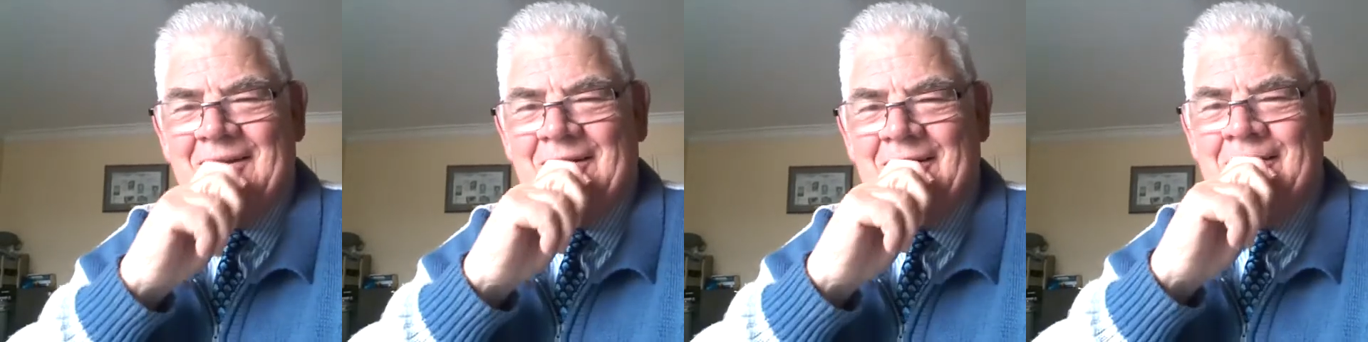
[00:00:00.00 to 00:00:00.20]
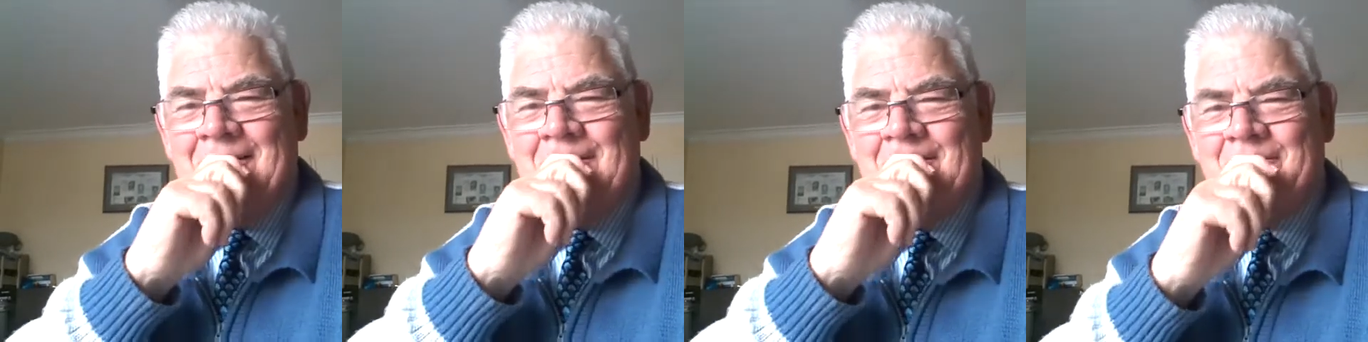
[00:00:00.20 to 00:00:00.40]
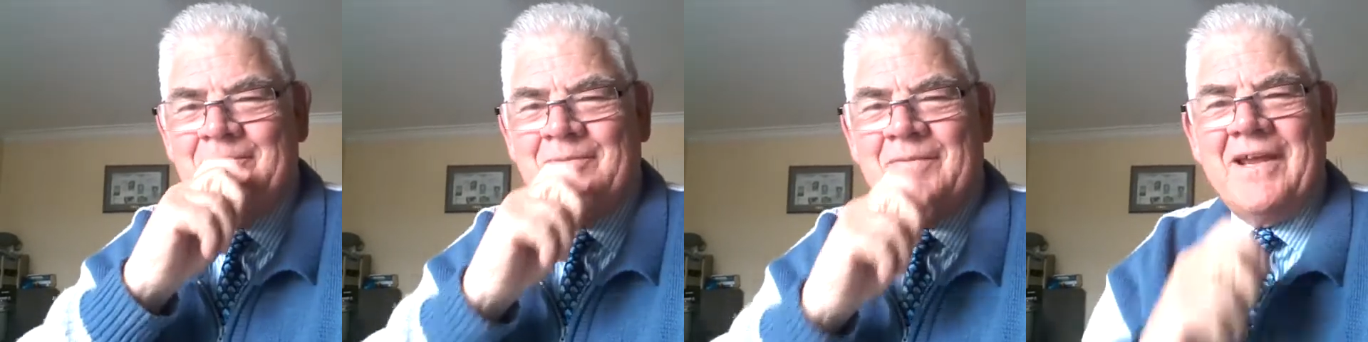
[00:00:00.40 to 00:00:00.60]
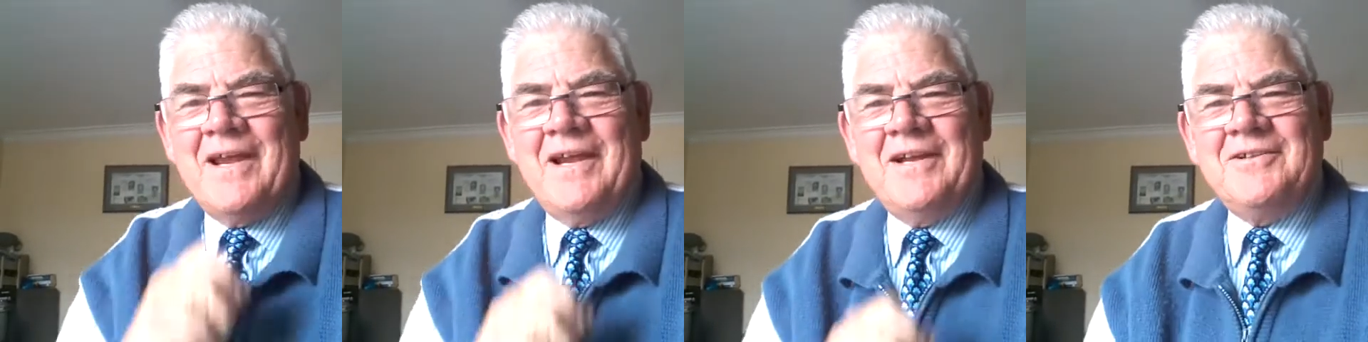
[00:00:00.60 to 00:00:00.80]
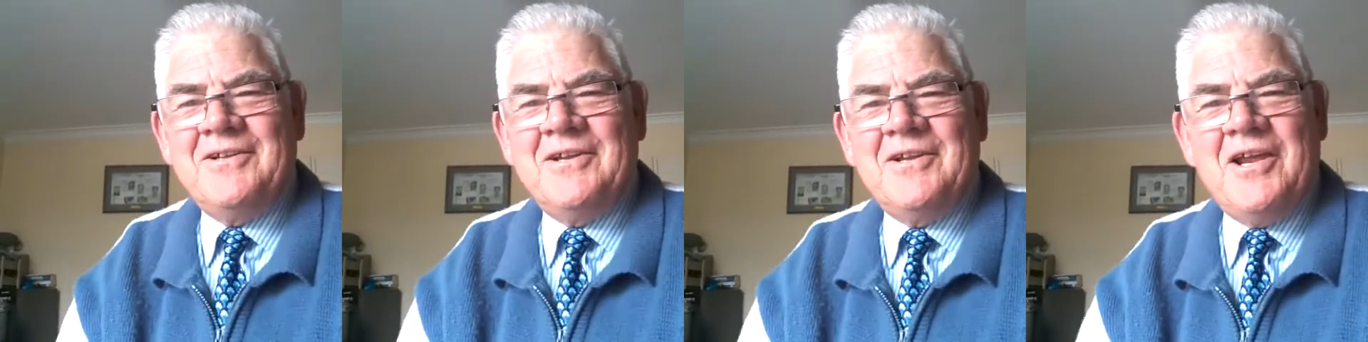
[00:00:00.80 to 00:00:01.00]

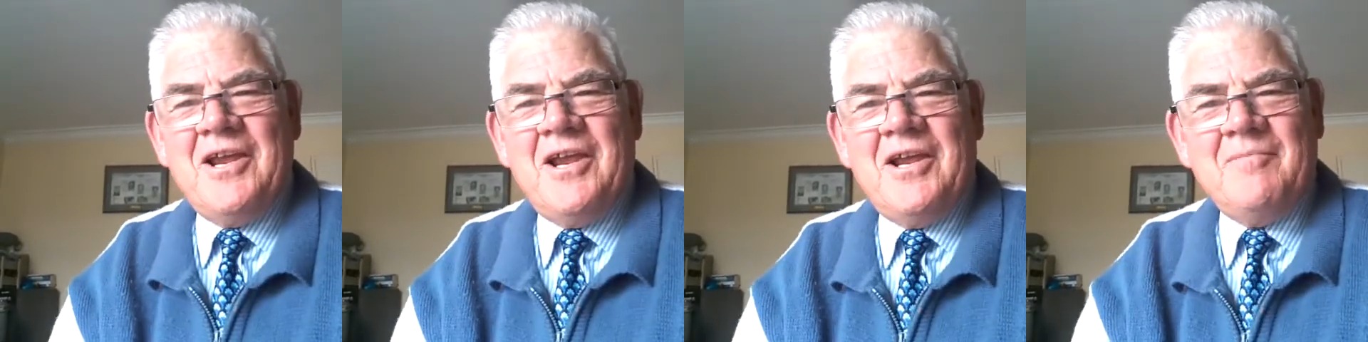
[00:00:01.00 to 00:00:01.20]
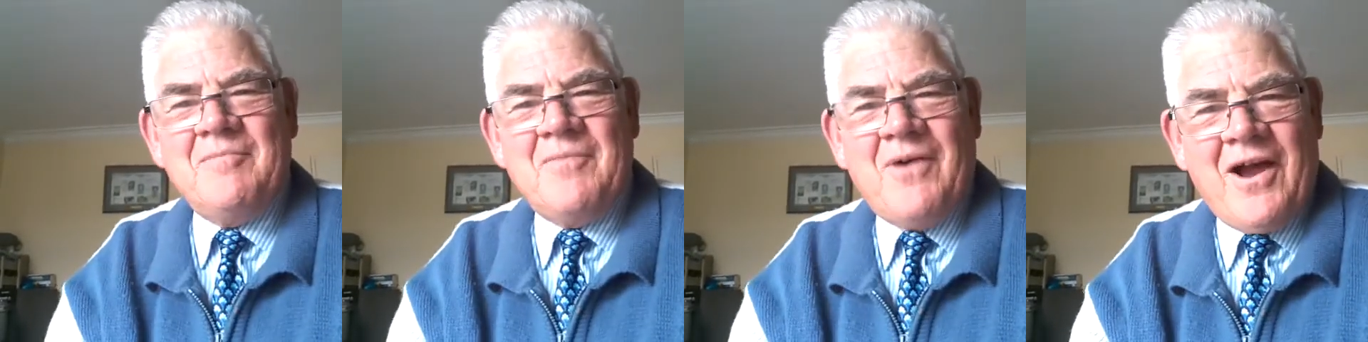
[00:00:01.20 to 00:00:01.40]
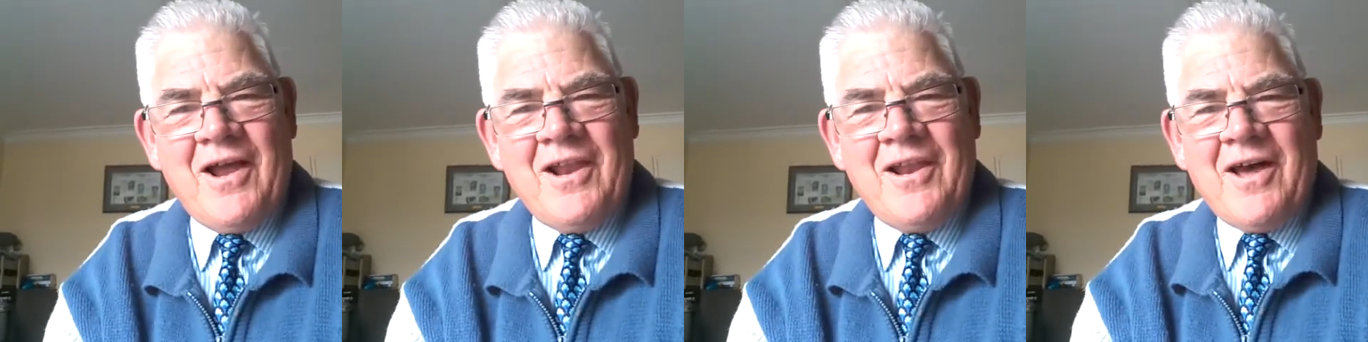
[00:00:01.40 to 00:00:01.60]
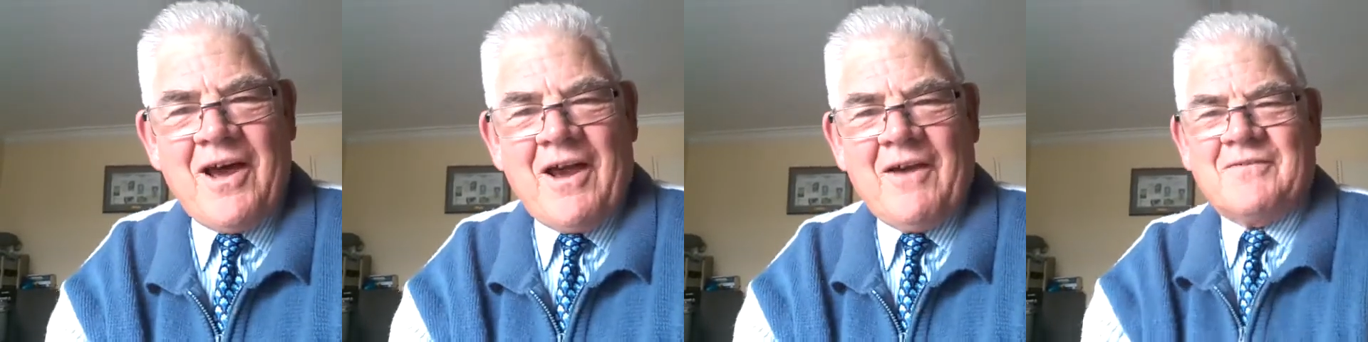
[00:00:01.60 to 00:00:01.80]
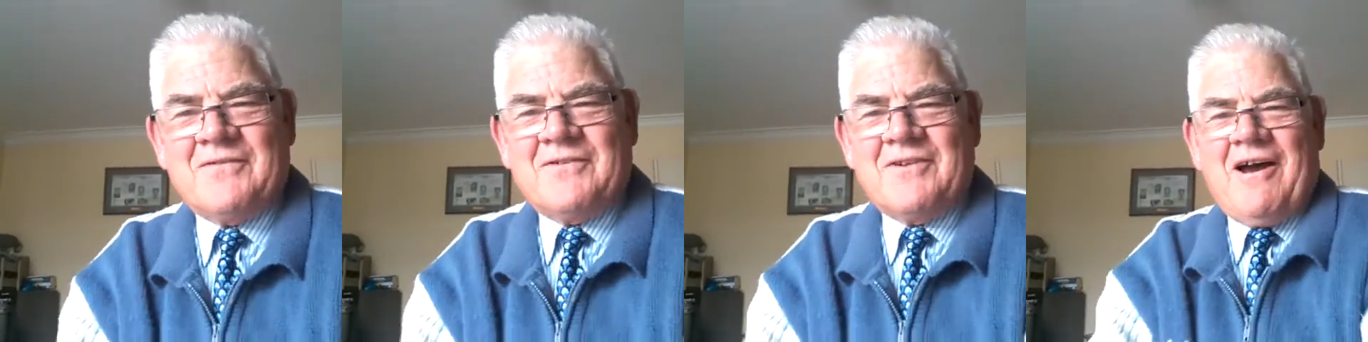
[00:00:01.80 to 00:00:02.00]
and in my
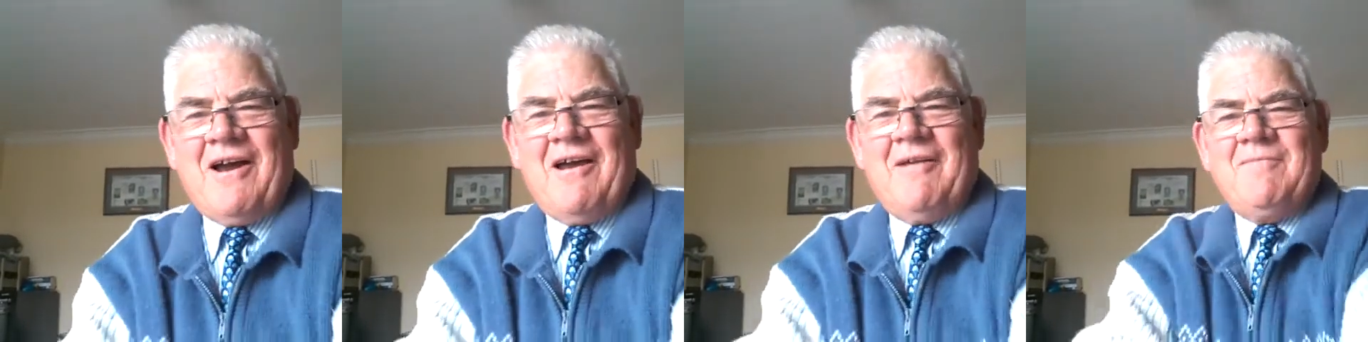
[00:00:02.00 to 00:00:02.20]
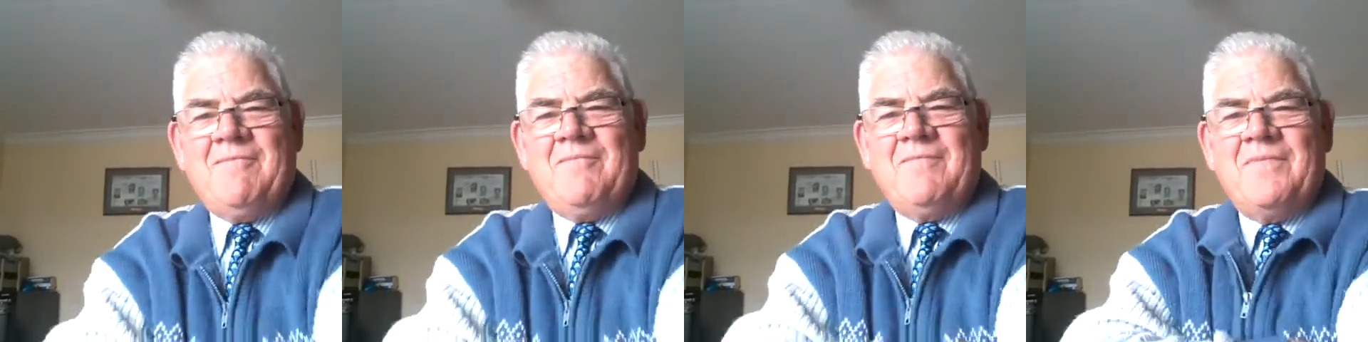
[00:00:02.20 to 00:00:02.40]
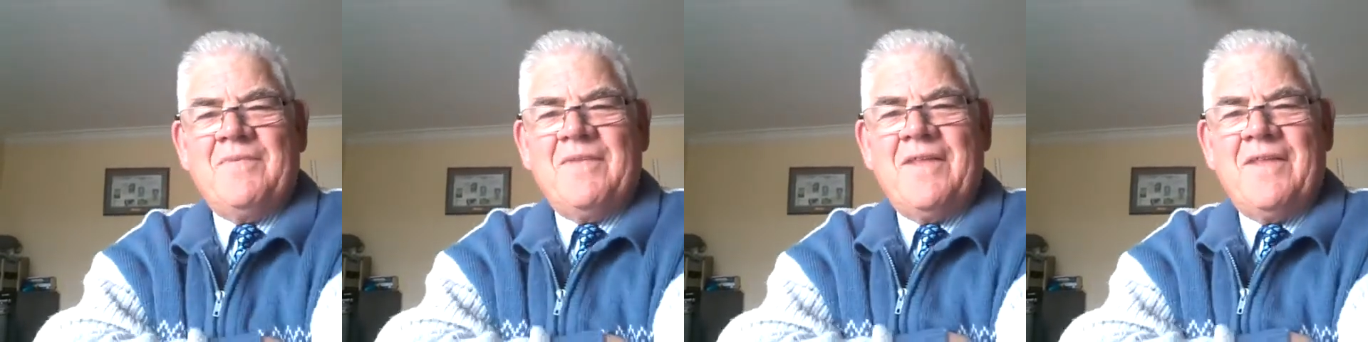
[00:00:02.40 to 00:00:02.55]
lifetime,